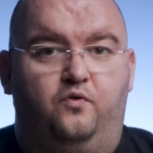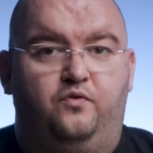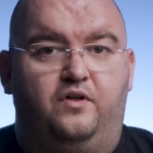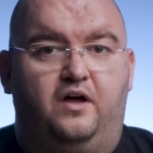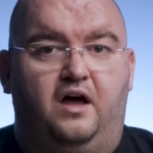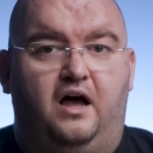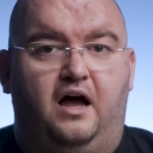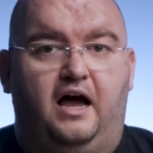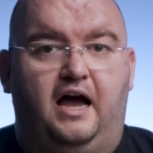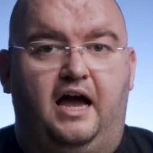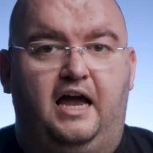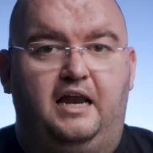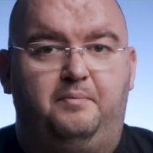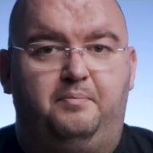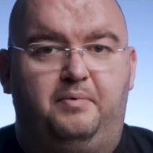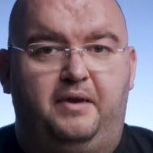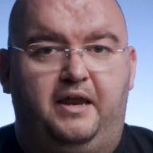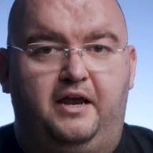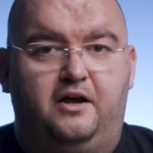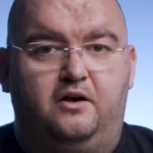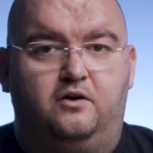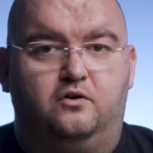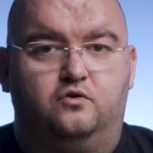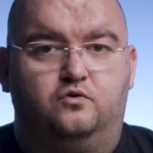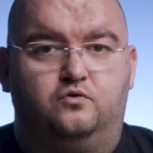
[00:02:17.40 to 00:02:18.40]
On the Hide
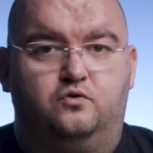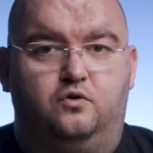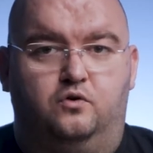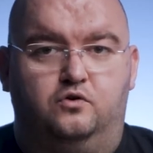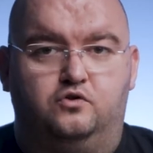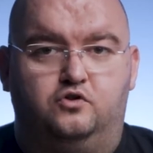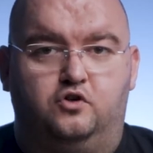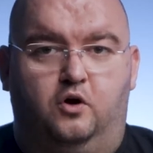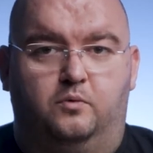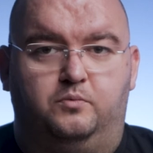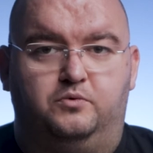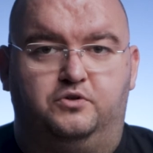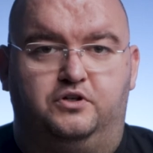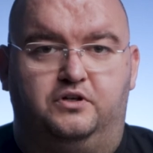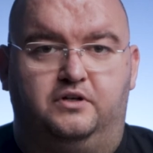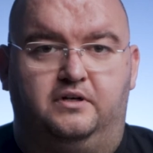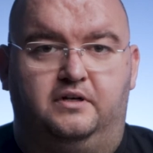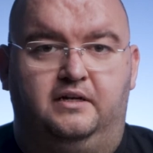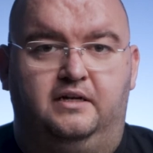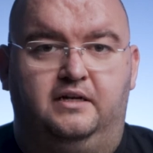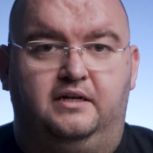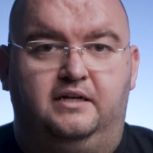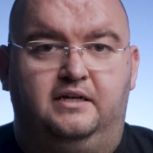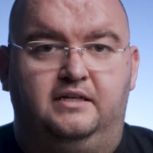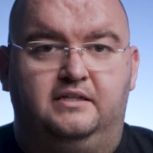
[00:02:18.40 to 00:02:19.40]
Player Controls
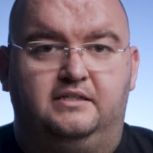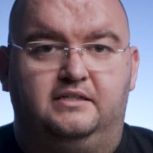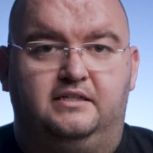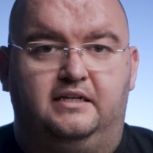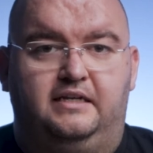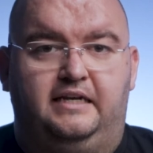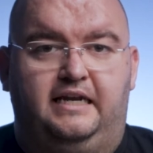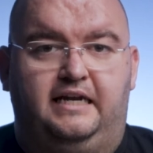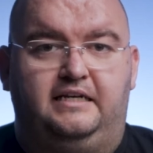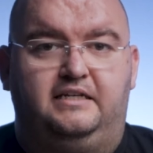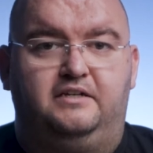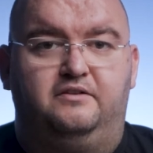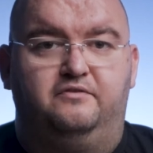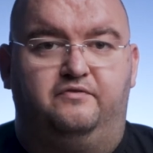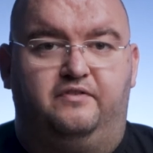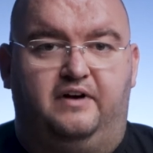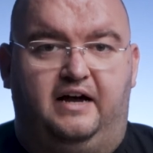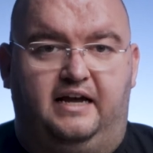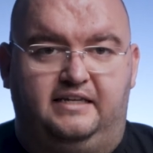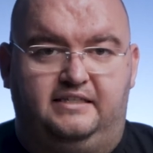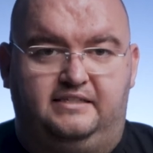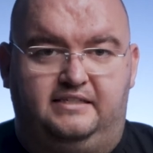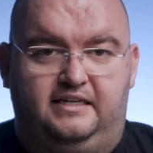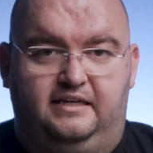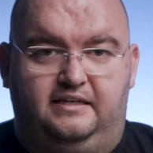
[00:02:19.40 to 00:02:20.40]
option, select
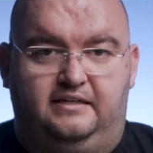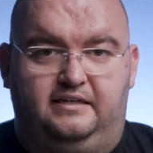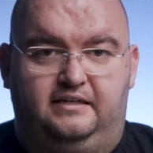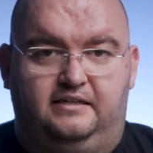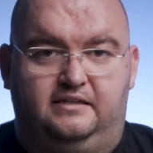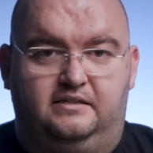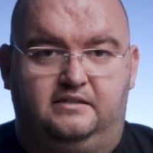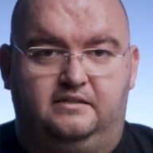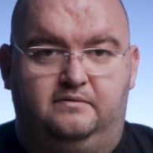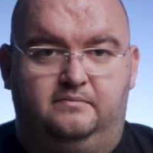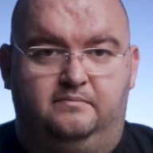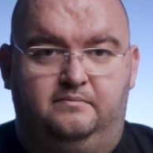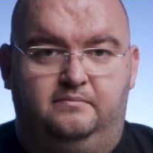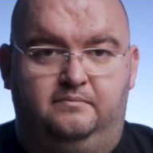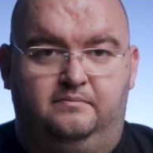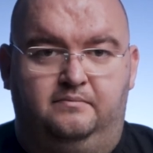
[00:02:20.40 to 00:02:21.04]
Device Settings.